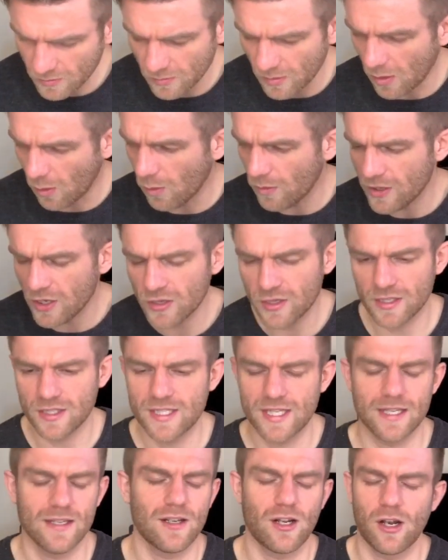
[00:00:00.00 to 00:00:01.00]
all the other
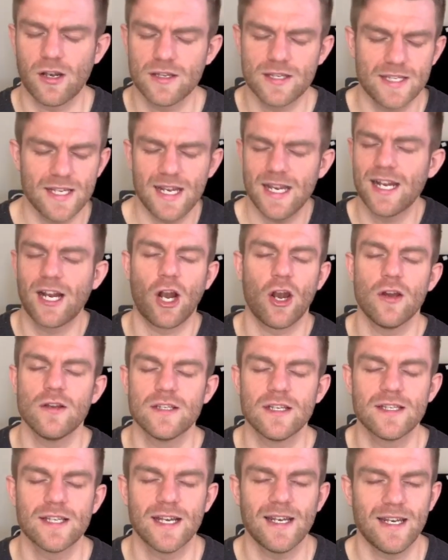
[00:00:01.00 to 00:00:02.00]
silly
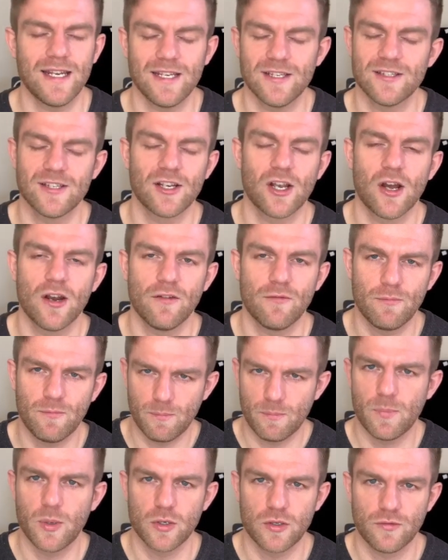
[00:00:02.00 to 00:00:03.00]
closing techniques to kind of
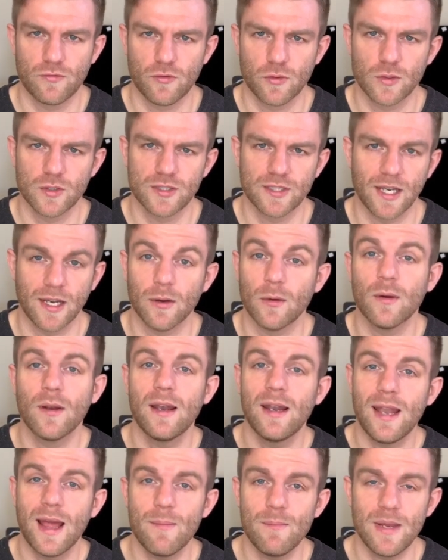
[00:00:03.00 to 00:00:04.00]
push for a sale?
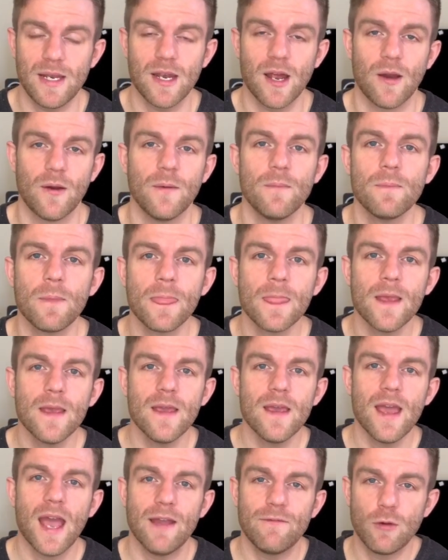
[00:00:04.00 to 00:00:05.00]
Let me know.
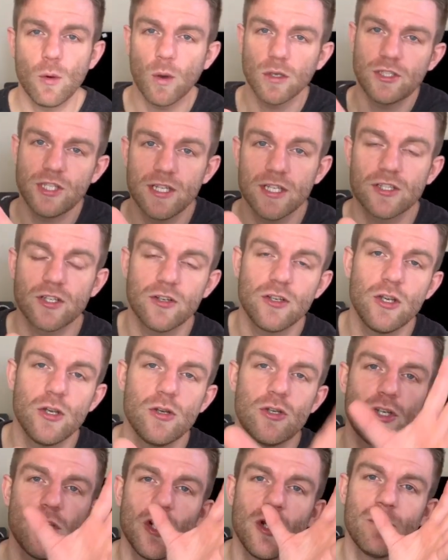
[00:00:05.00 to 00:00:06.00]
If you're watching this on
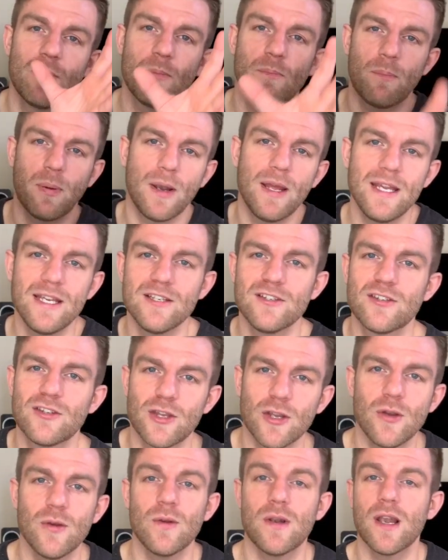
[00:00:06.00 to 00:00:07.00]
YouTube, please
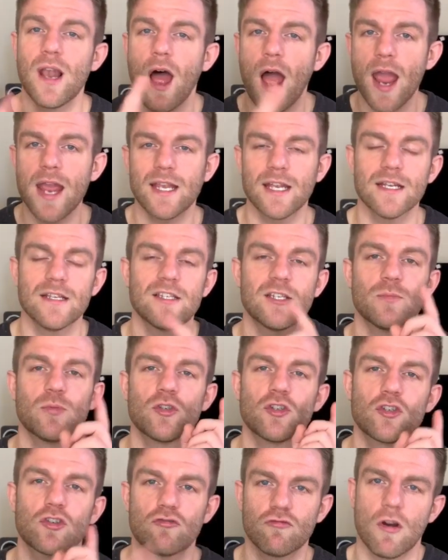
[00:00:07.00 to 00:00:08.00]
do like and
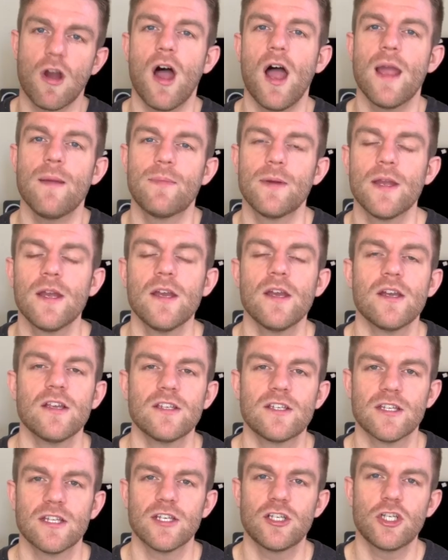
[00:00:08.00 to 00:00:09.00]
subscribe
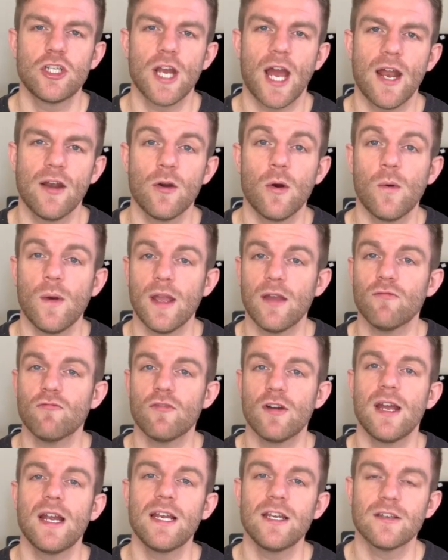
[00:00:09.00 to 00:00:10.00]
to the channel. It
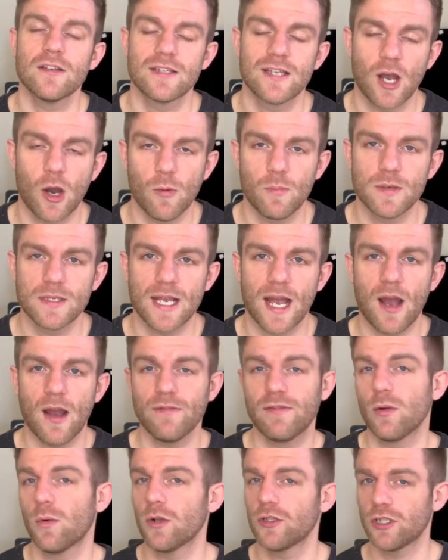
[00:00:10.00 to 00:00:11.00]
really does help us out.
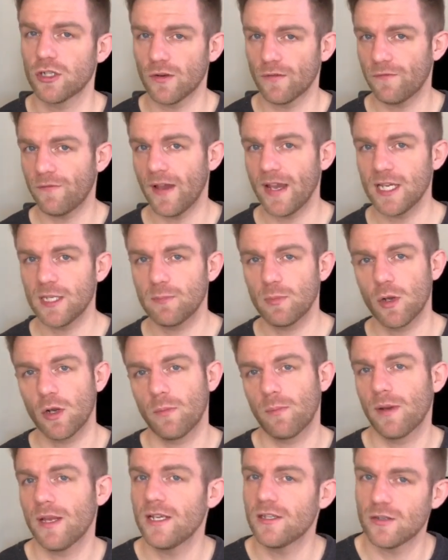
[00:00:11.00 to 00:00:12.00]
If you're watching on
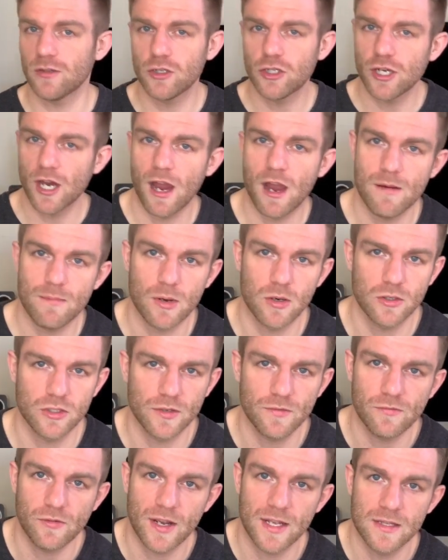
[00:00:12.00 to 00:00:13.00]
Facebook, please do share amongst
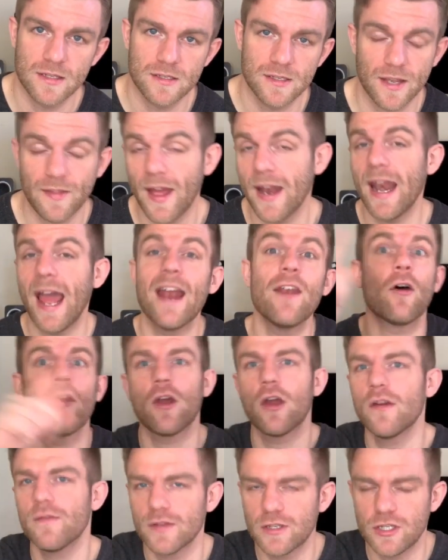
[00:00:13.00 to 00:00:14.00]
your friends, and then head on
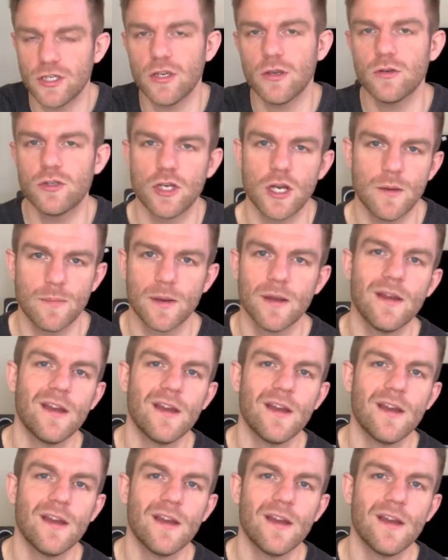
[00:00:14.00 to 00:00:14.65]
over to YouTube